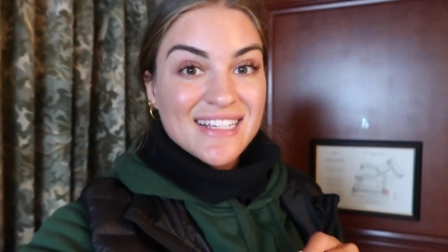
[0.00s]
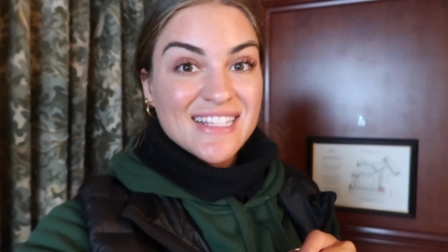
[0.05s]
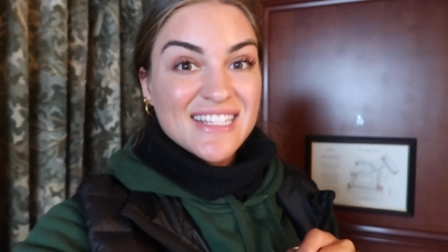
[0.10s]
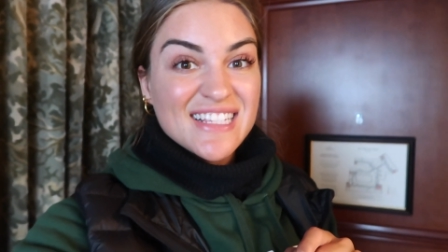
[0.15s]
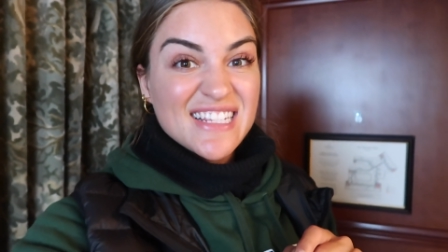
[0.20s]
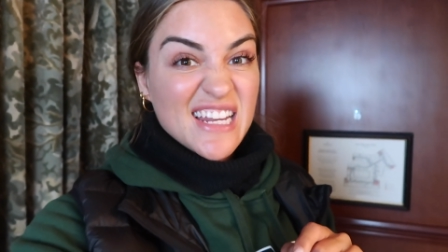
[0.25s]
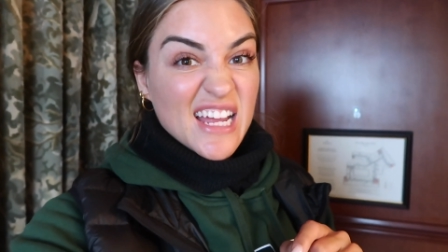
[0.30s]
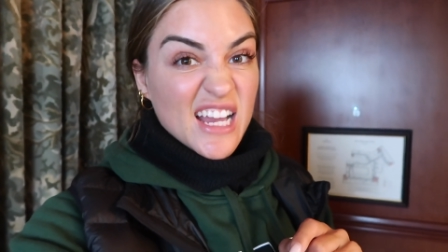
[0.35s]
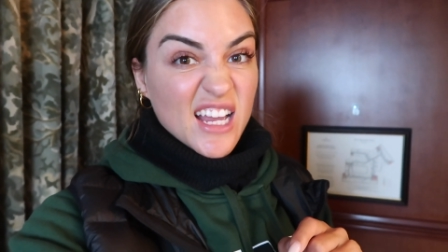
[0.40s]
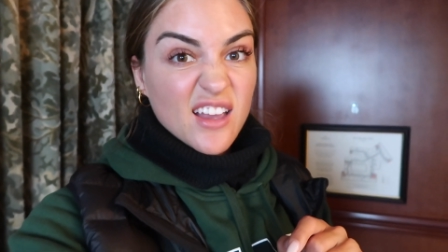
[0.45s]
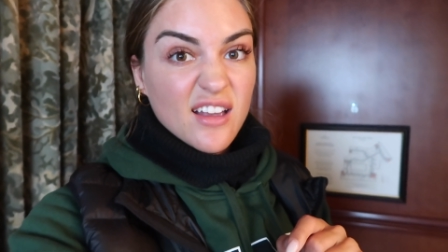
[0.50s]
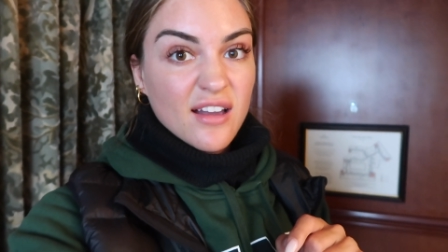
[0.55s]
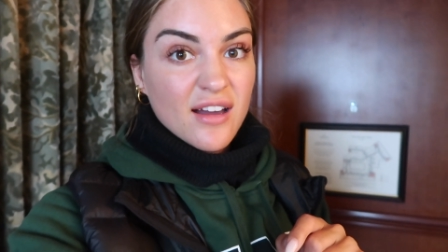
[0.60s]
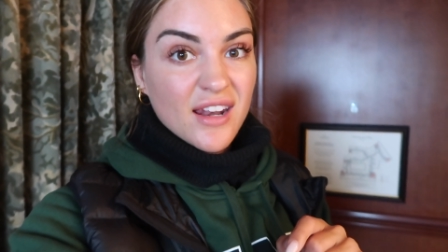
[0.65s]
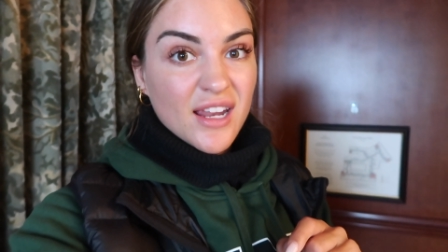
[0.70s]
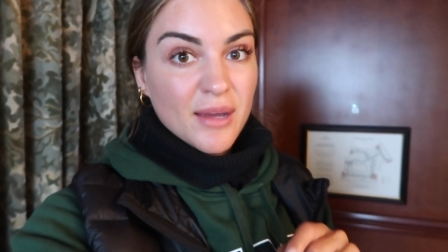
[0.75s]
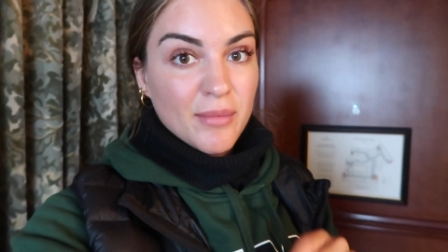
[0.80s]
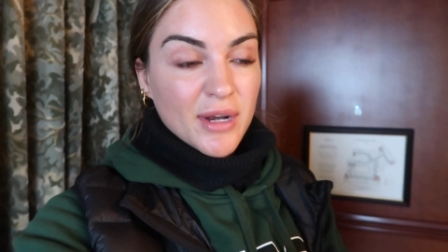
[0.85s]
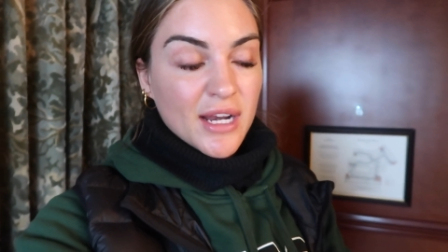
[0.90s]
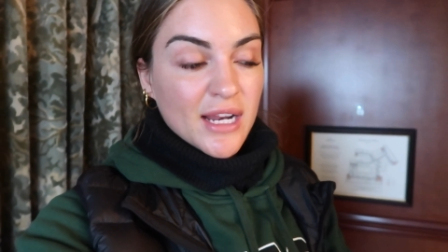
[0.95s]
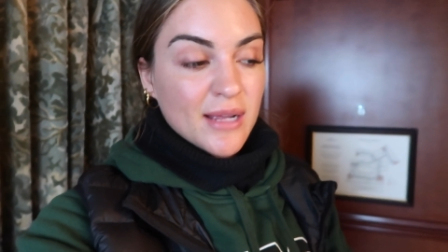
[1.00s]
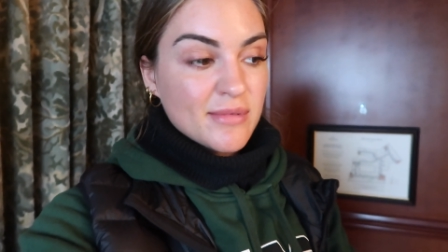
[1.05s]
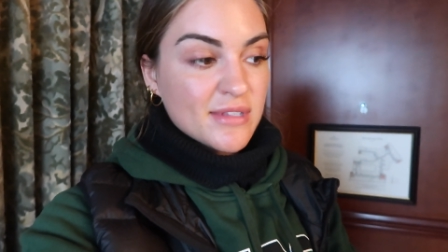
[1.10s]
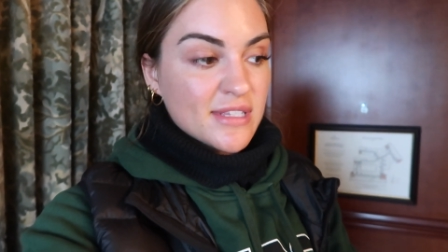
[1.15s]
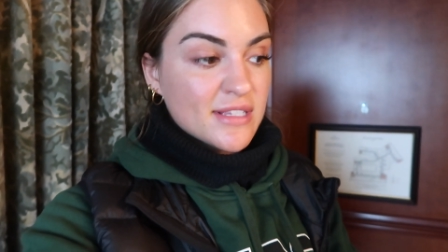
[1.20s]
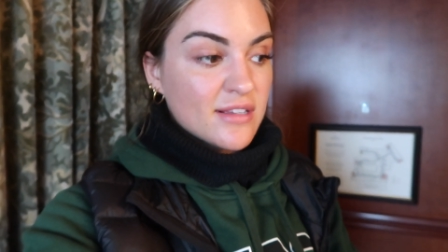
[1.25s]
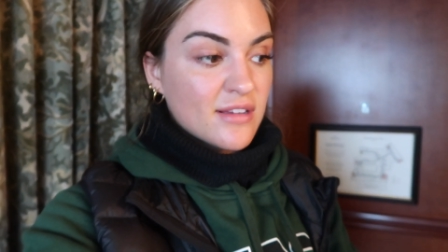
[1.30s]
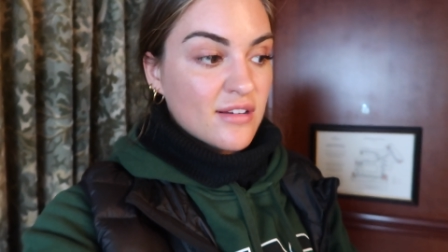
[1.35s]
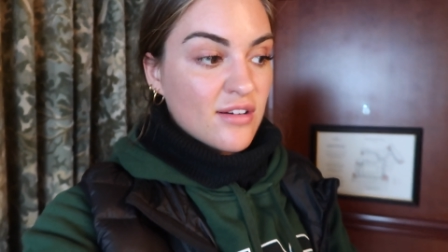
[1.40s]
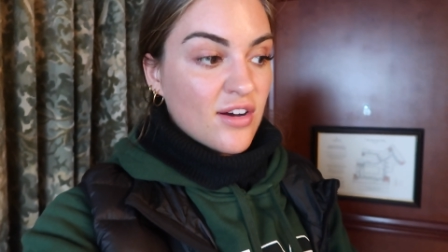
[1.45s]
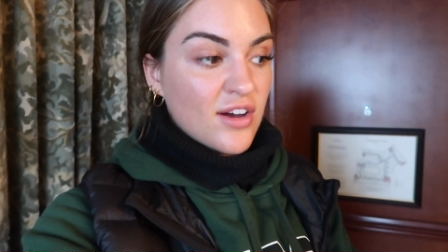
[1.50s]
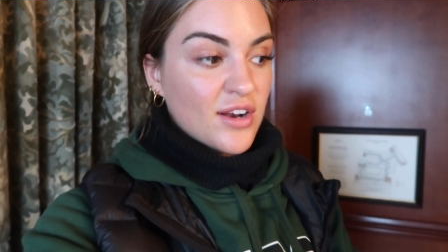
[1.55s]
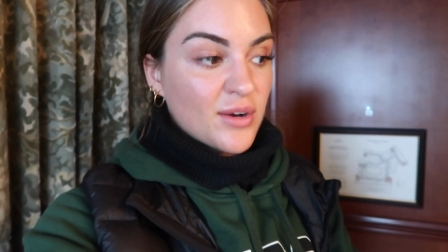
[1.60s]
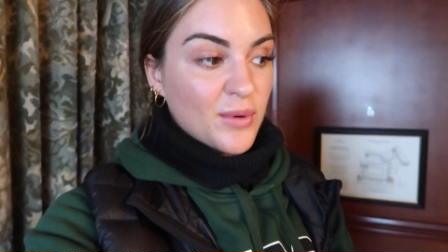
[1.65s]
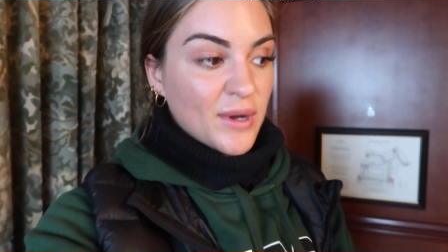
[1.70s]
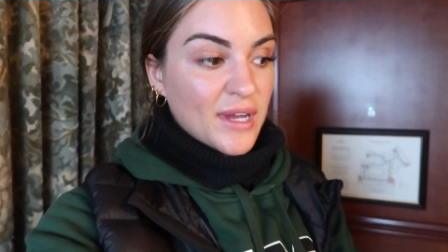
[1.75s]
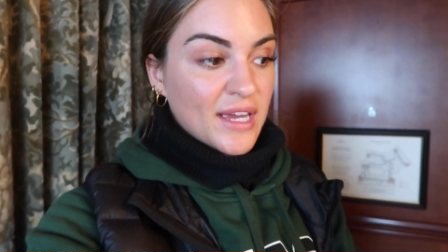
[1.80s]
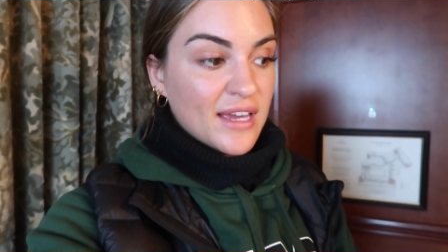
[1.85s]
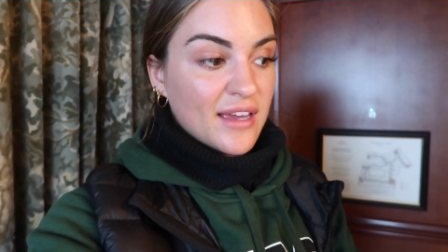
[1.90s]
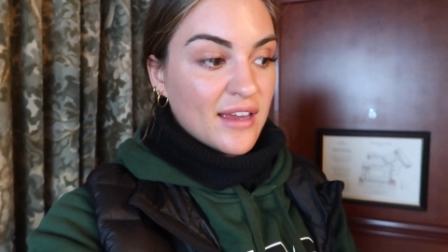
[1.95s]
snacking on M&M's on the
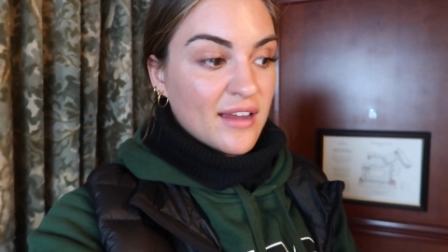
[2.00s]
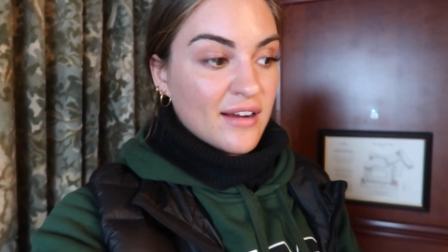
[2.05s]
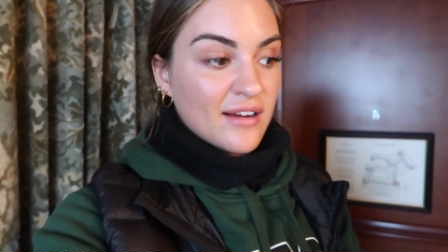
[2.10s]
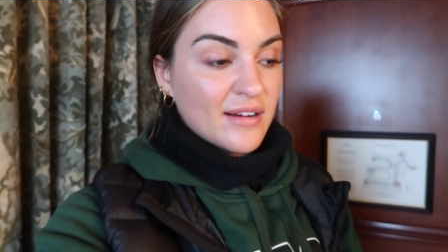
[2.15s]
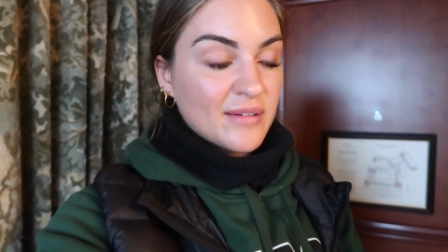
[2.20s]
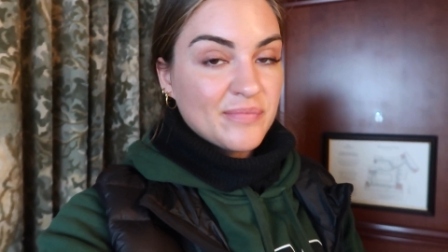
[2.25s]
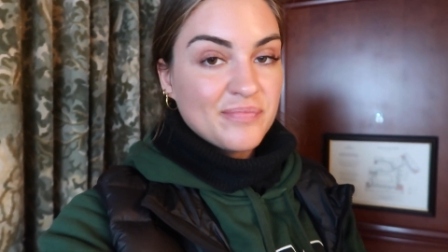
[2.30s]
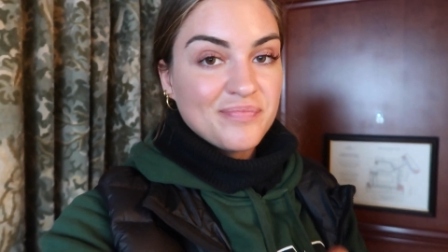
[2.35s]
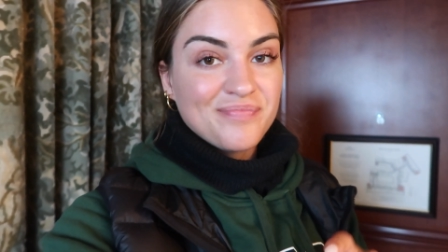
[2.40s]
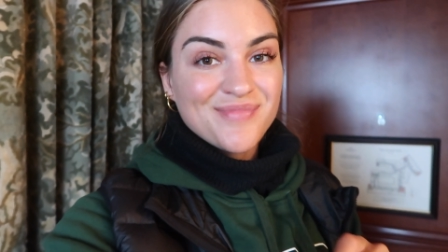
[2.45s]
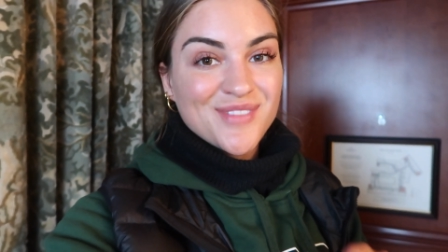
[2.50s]
way here.